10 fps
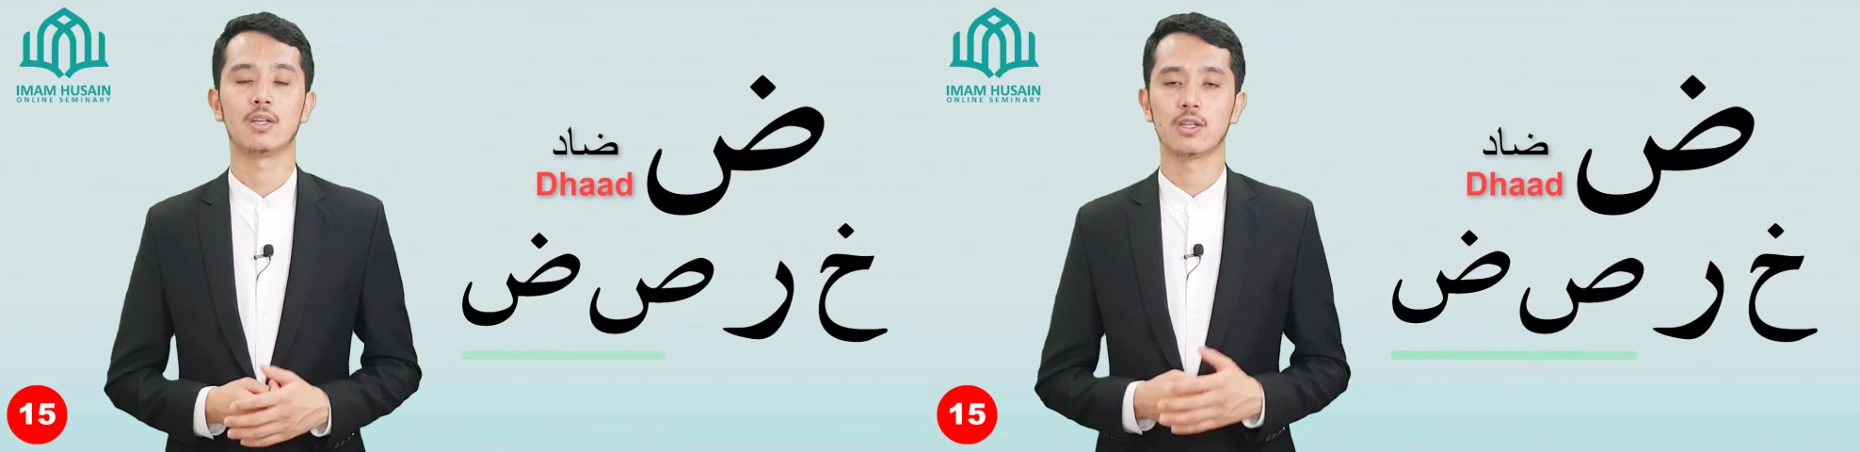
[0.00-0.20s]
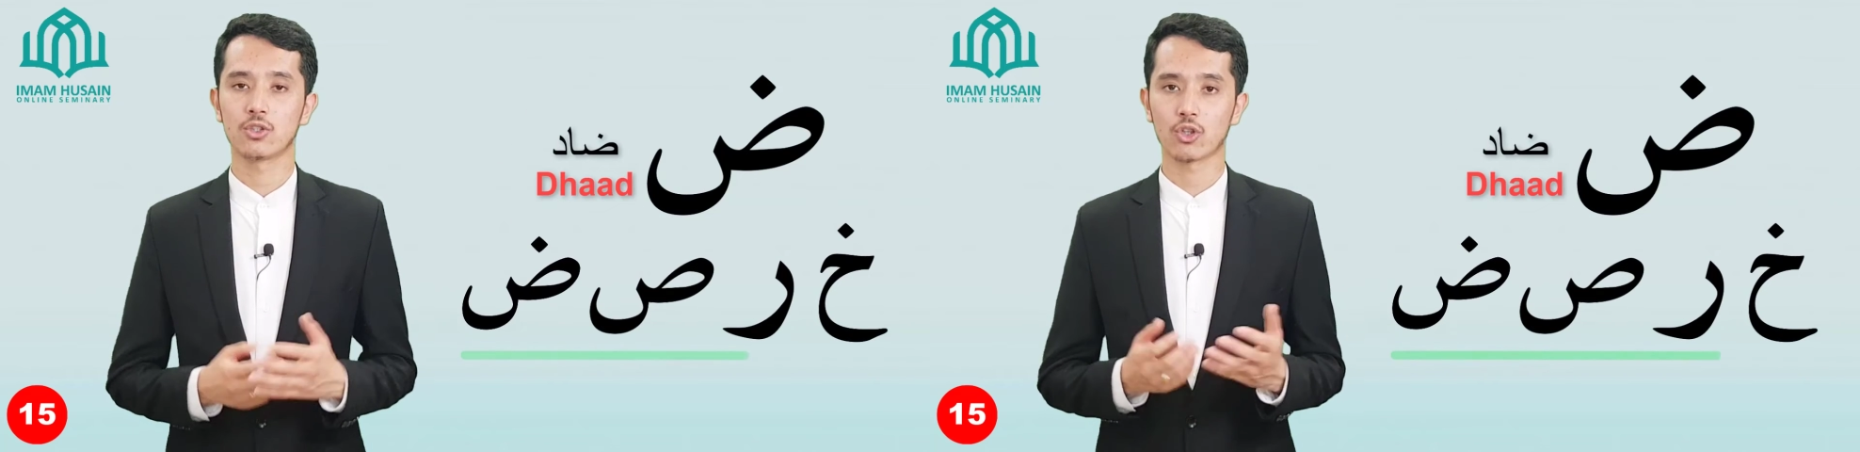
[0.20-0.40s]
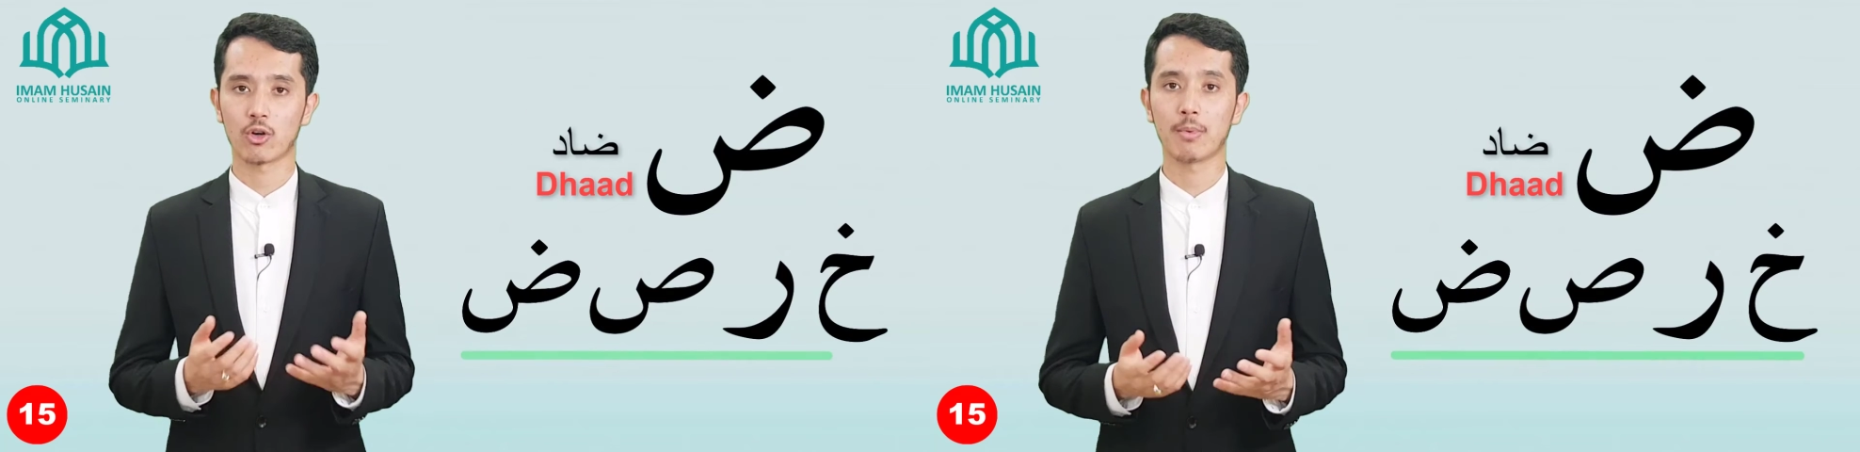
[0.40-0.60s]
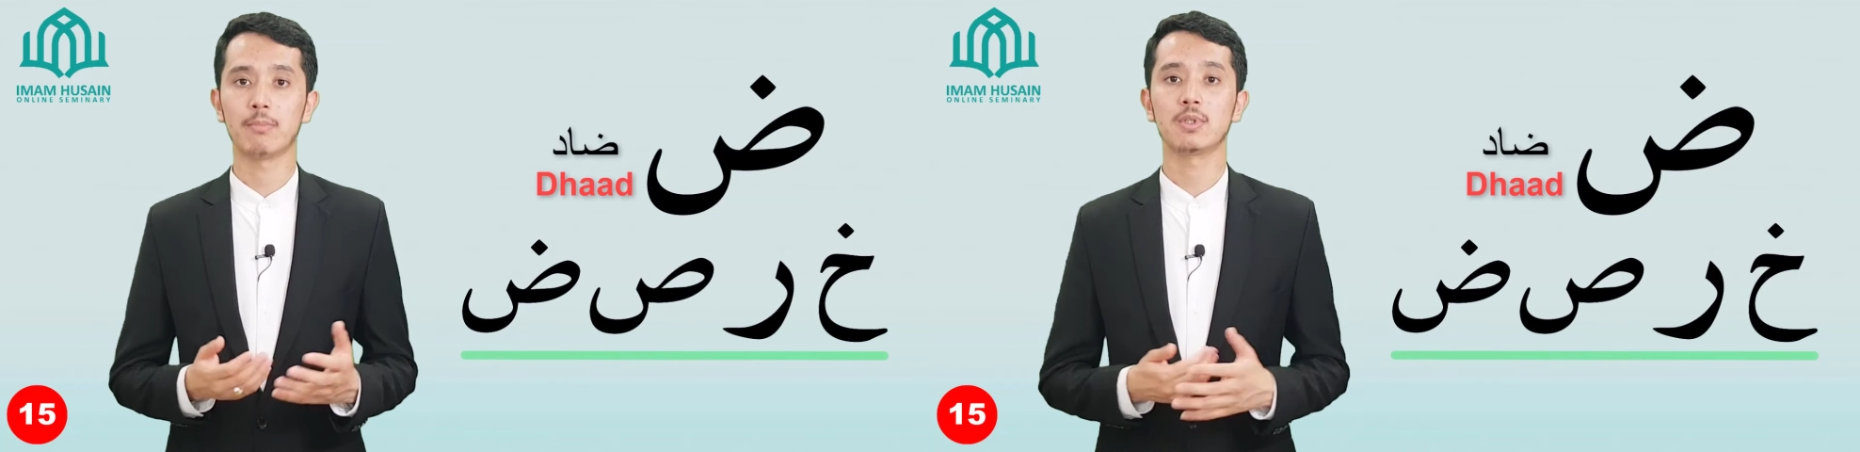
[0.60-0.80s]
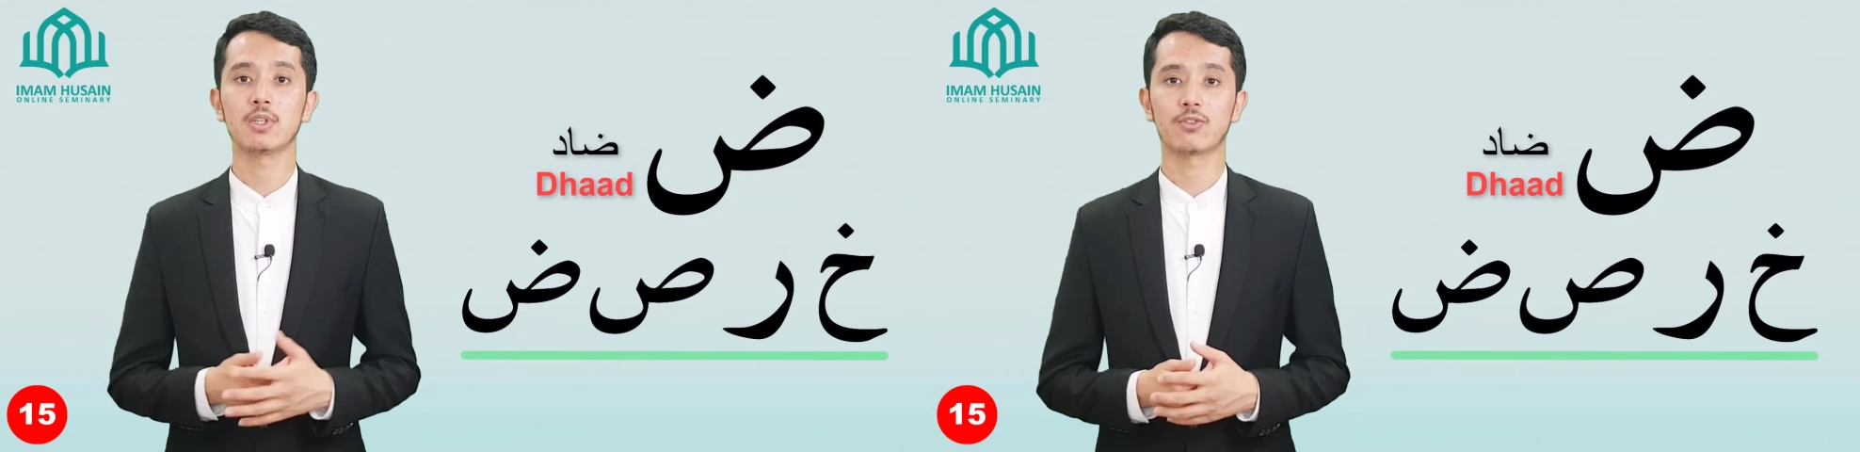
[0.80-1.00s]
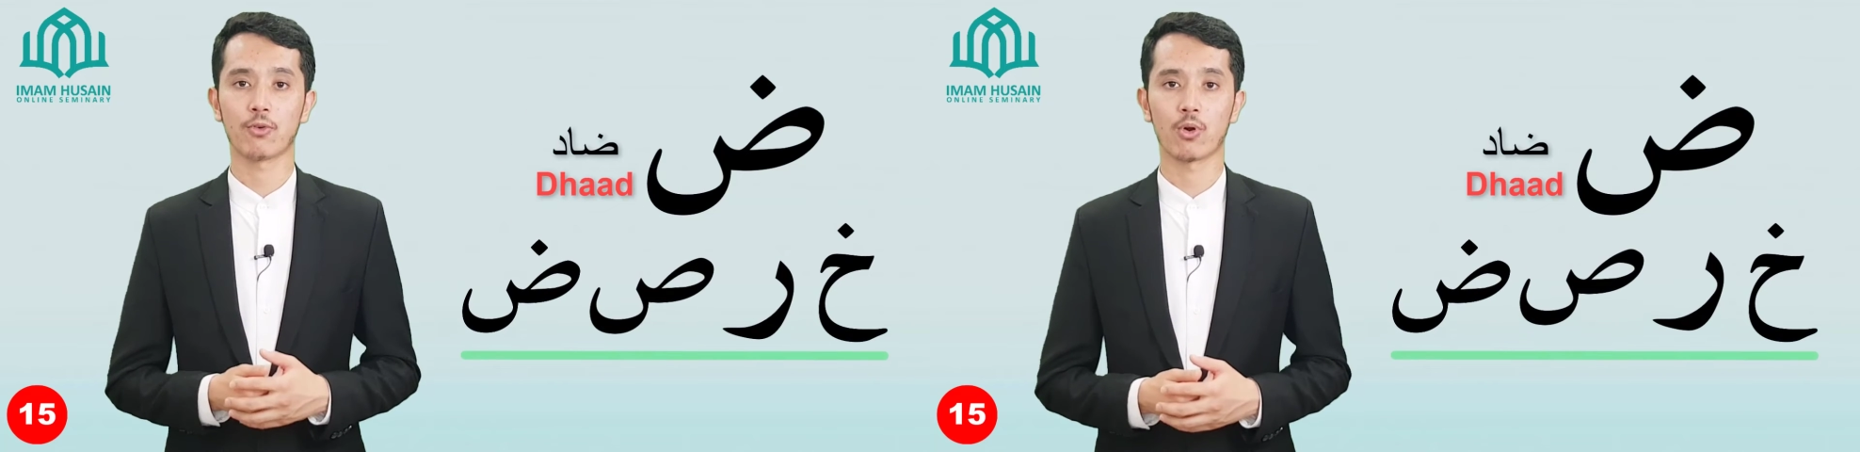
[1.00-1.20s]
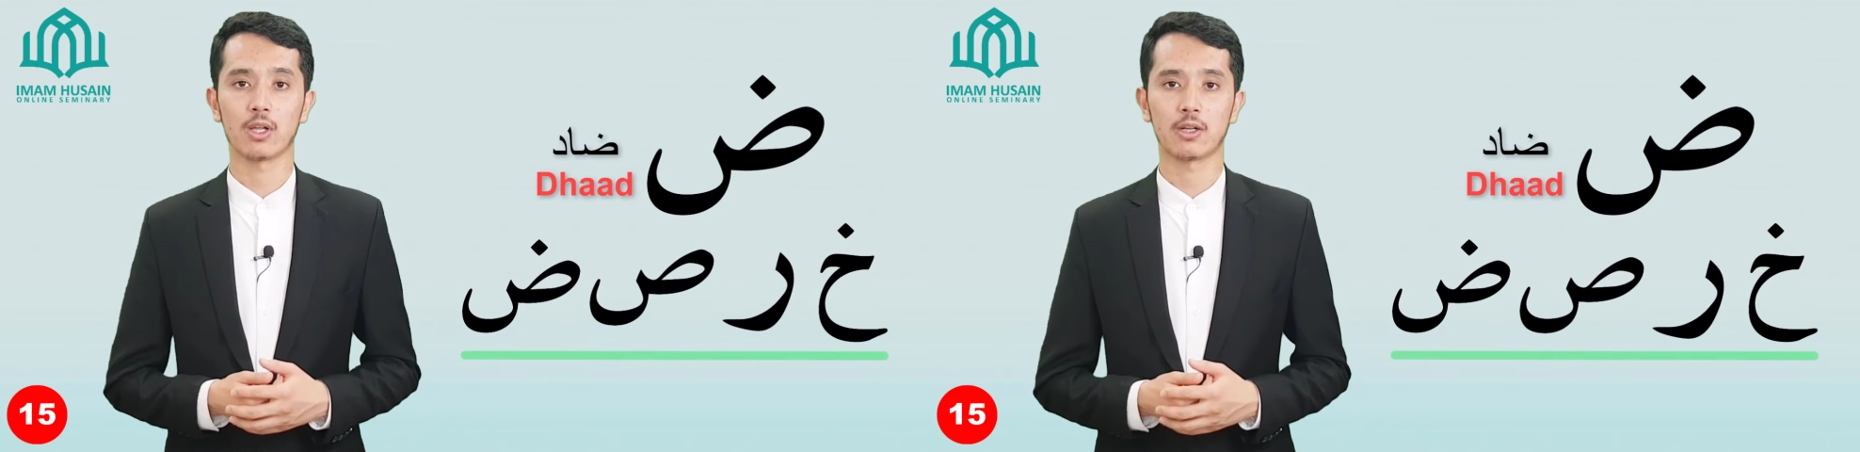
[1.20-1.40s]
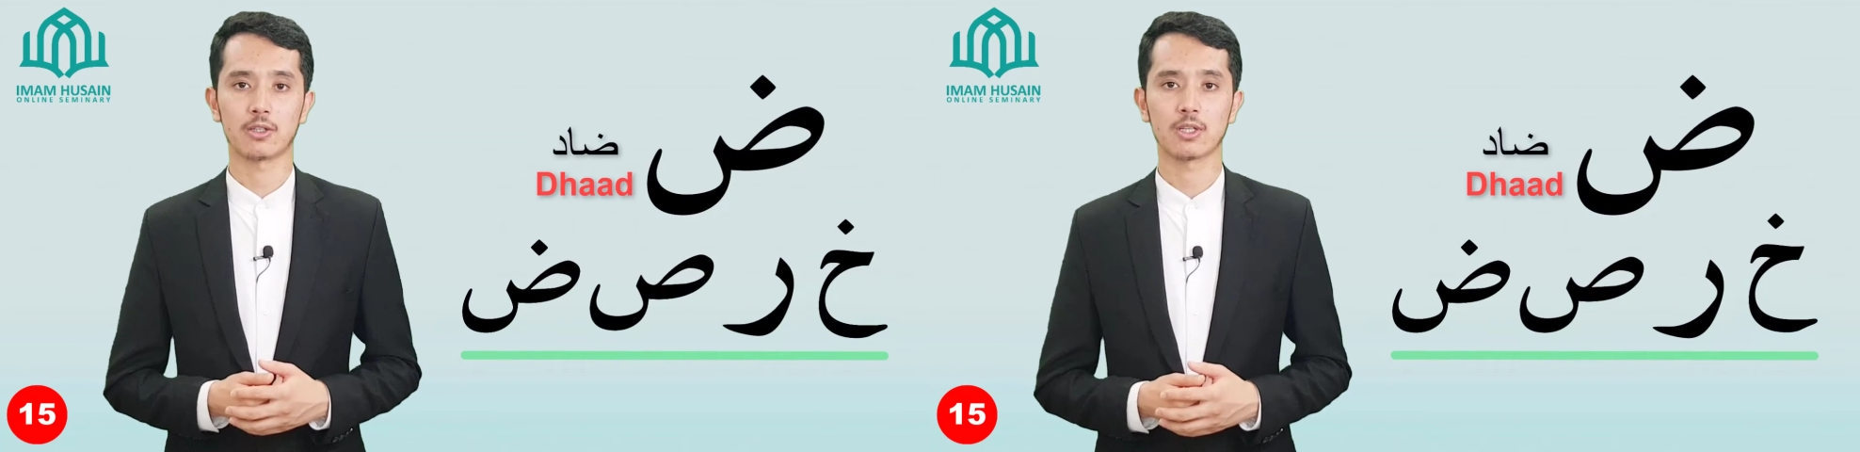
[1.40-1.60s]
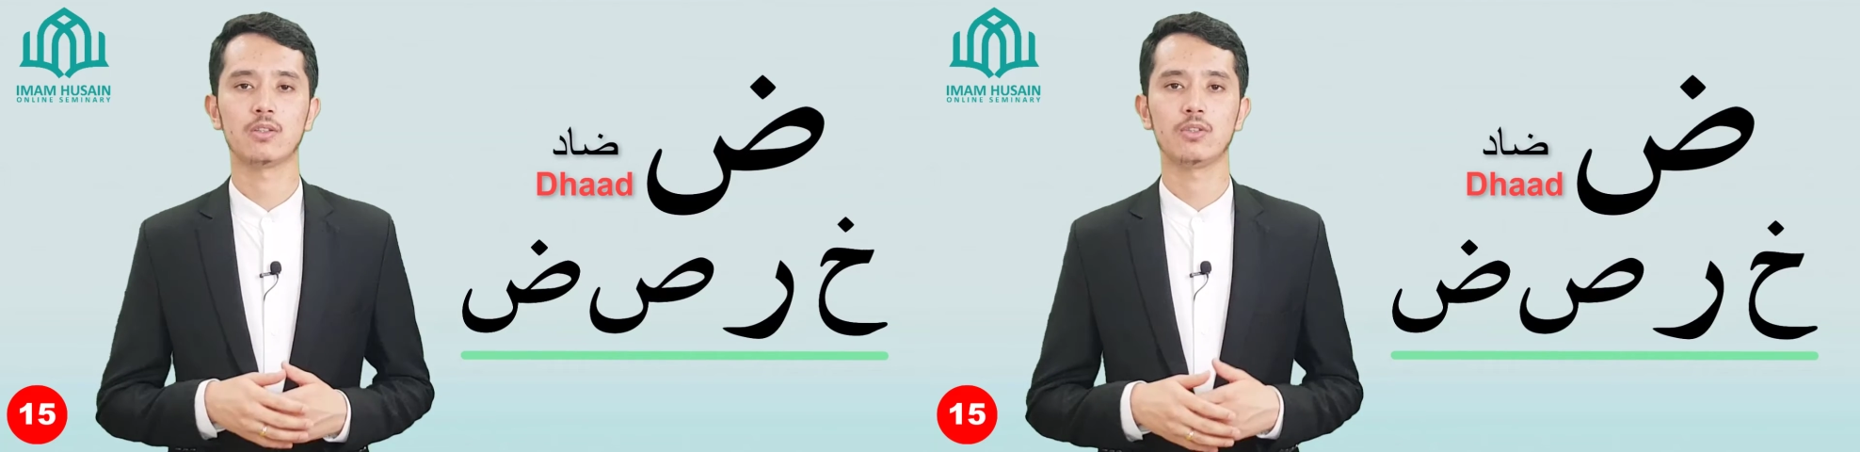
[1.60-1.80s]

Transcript: So remember these 4 letters.